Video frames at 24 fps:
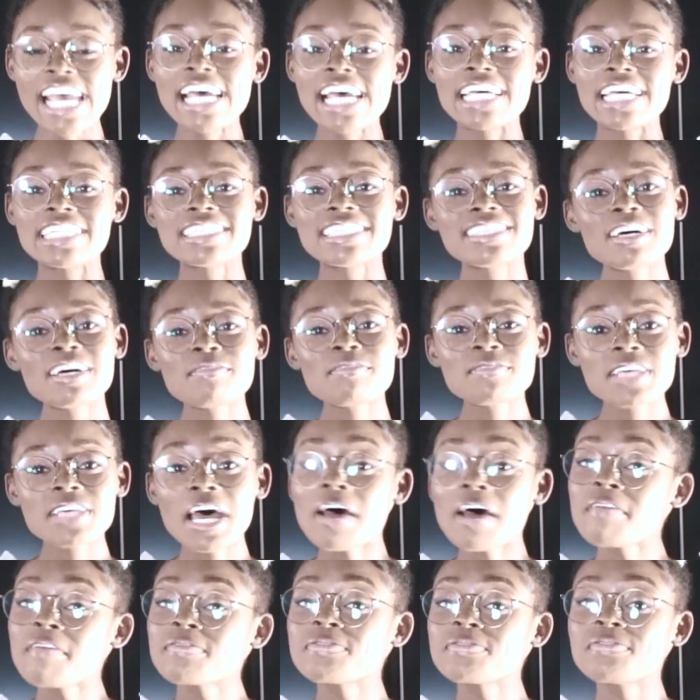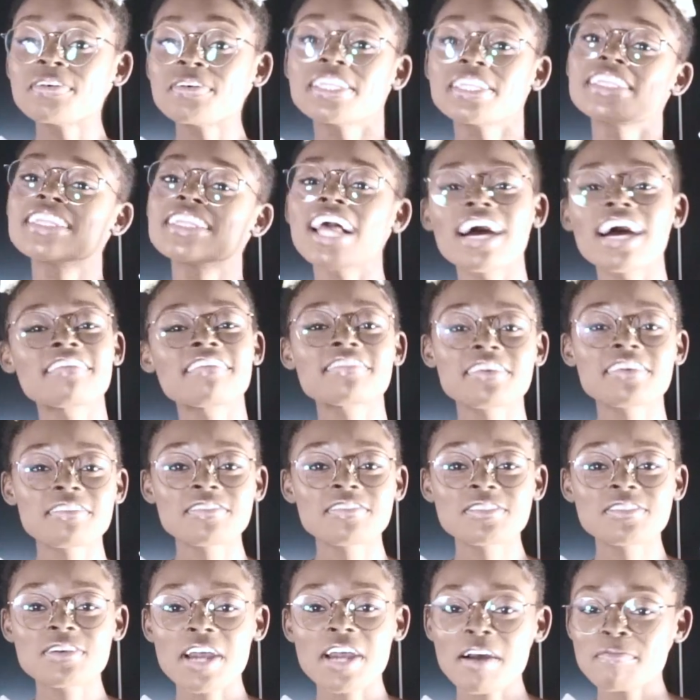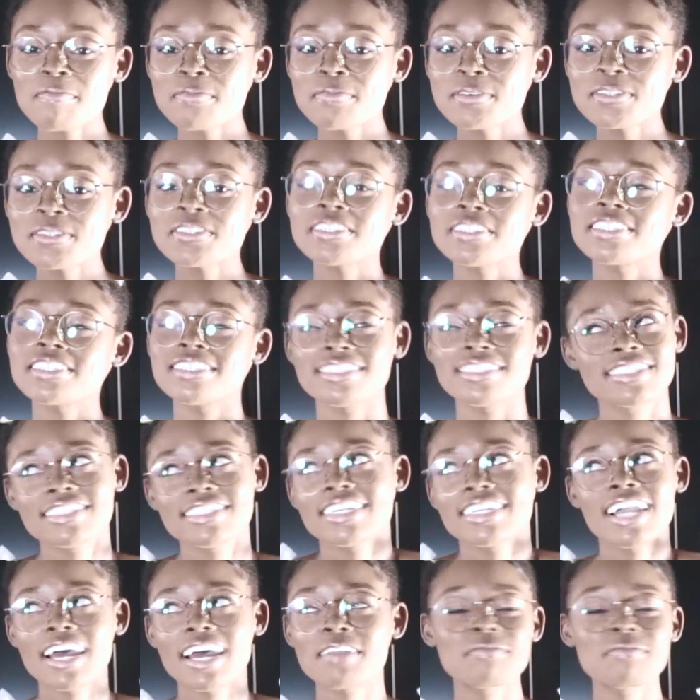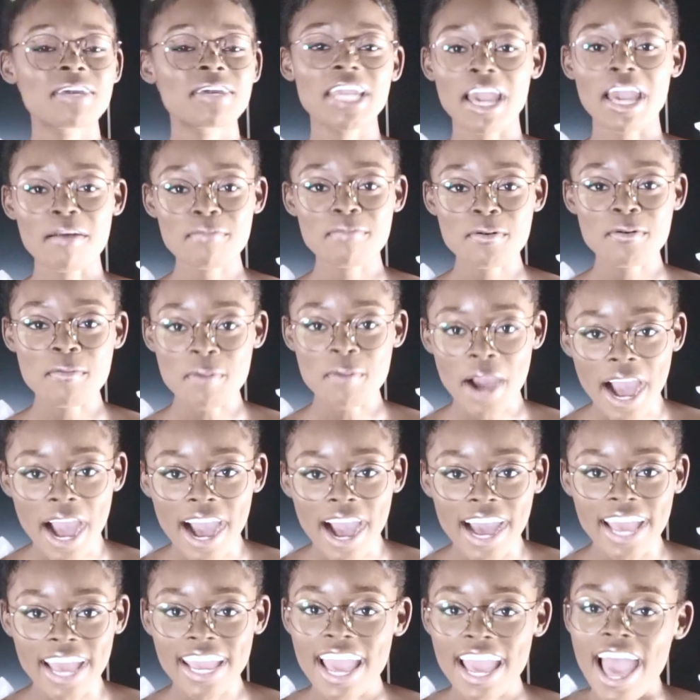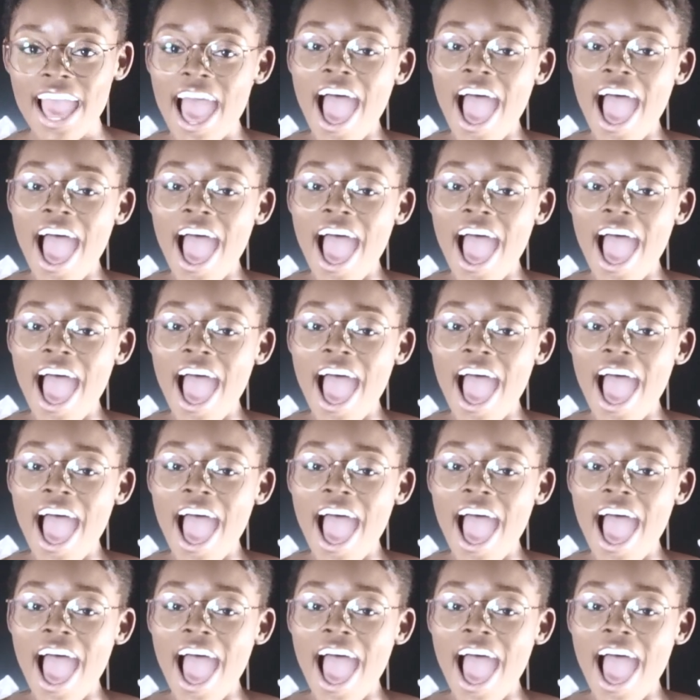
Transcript: And sometimes when life gives you apples, you gotta make apple pie.